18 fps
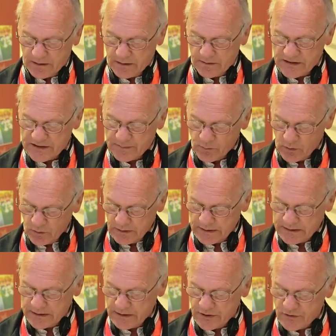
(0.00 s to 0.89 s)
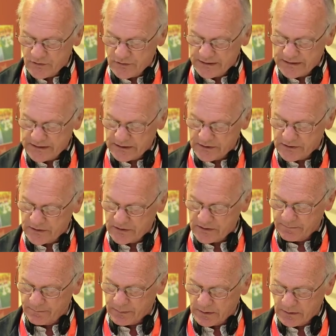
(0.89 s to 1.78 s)
In the smaller countries such
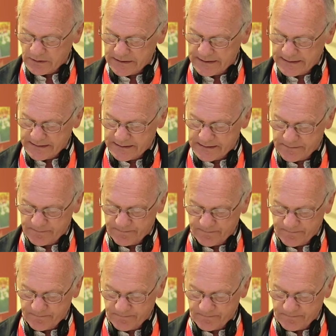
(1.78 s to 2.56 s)
as the Baltics,